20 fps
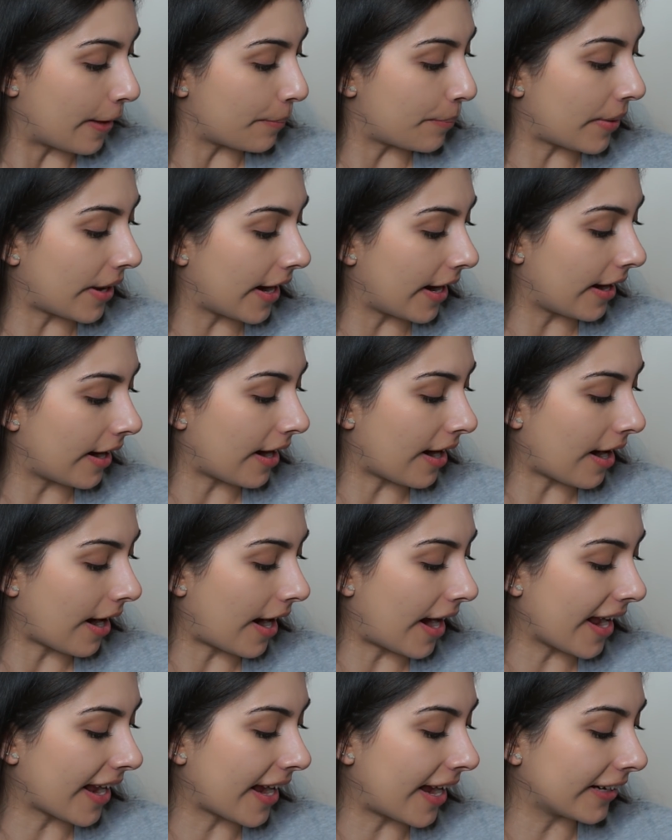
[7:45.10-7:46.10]
but
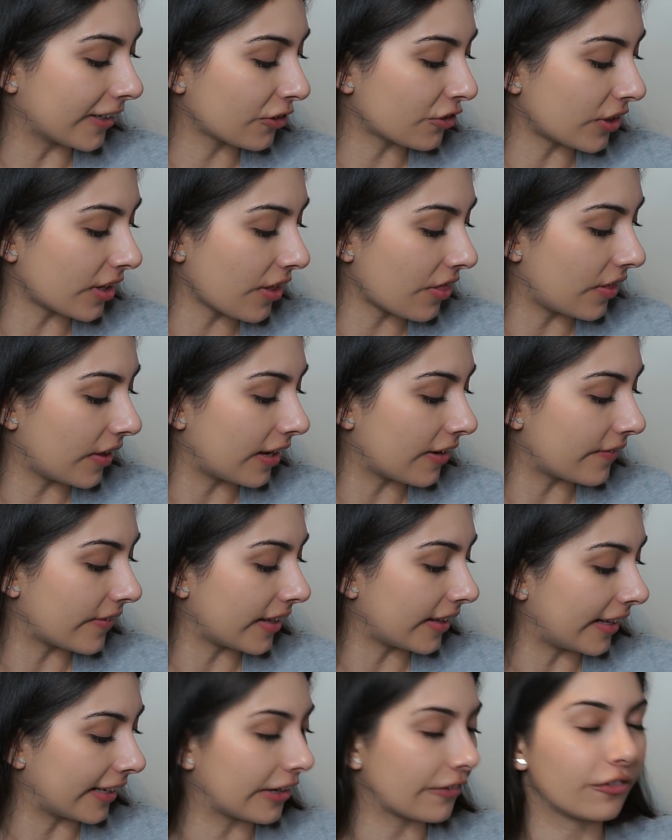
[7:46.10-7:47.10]
I kind of try to think of
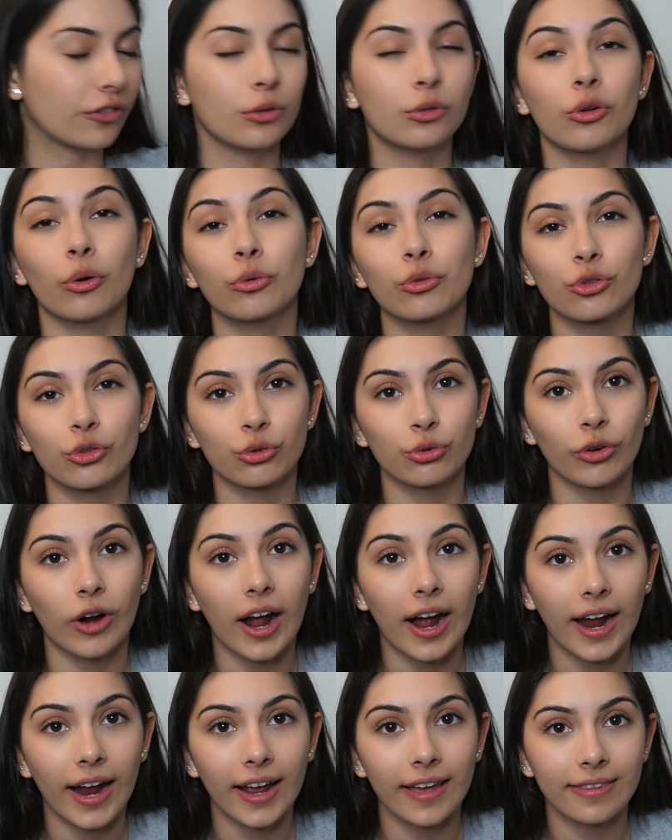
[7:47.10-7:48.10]
it like if you don't
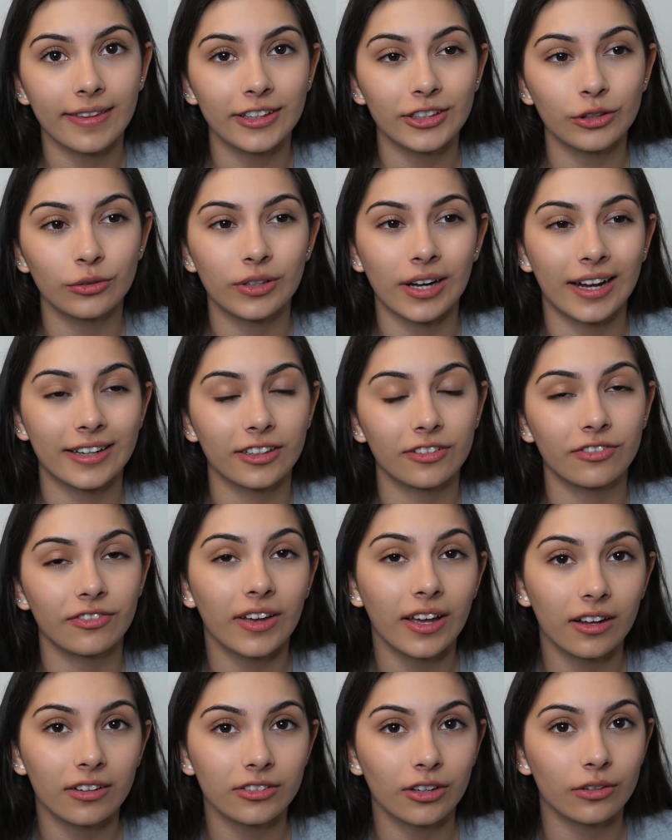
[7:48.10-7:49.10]
try, then you kind of
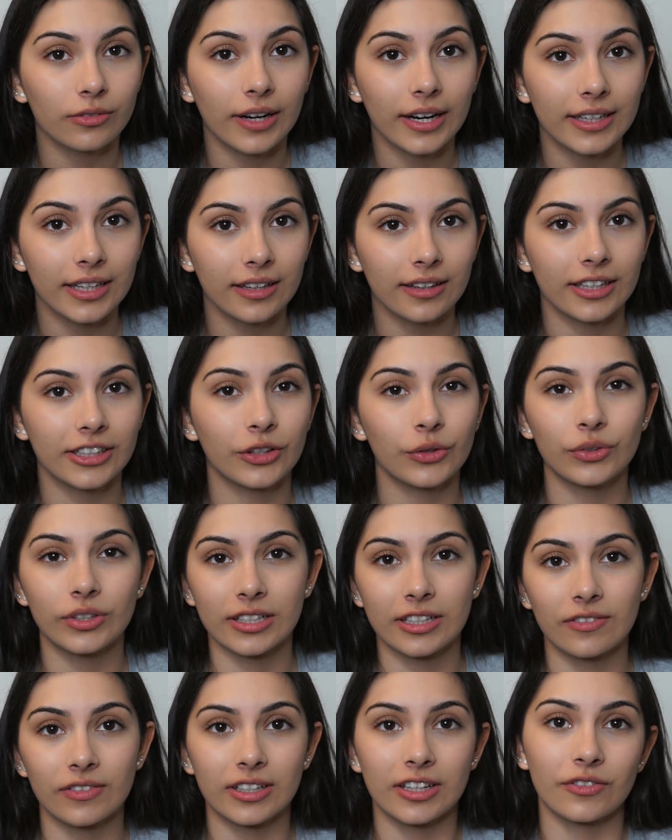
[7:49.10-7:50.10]
failed already. Like you
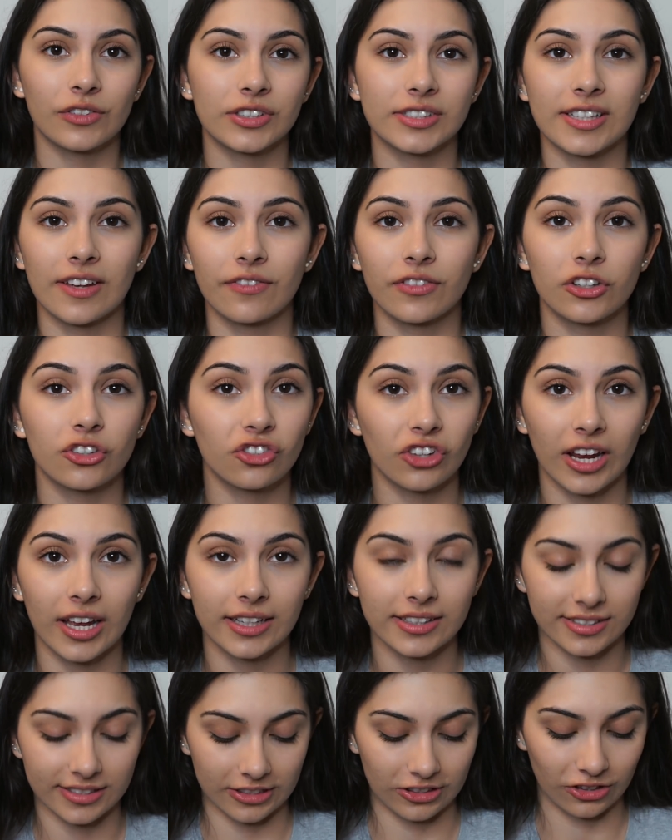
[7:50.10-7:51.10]
didn't even give yourself the
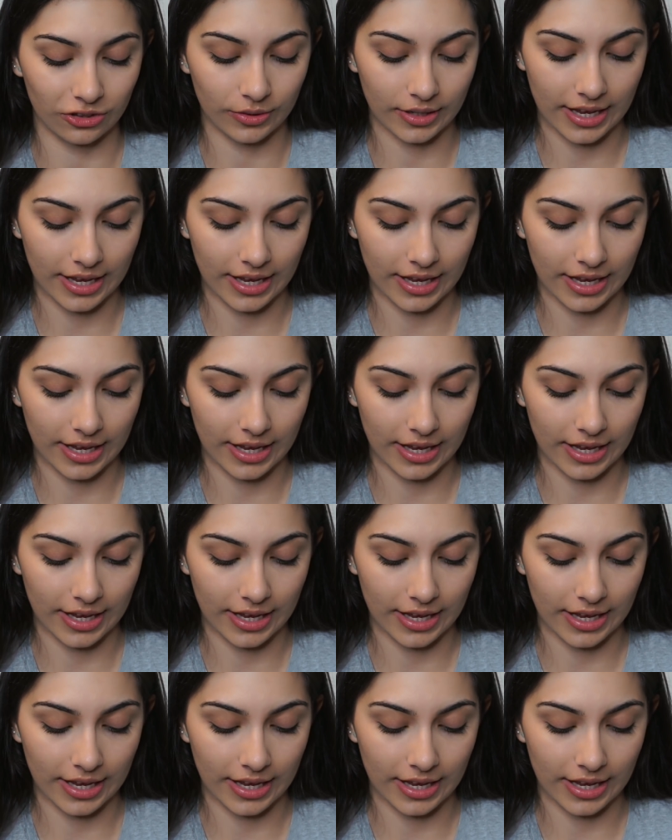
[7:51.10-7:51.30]
chance to do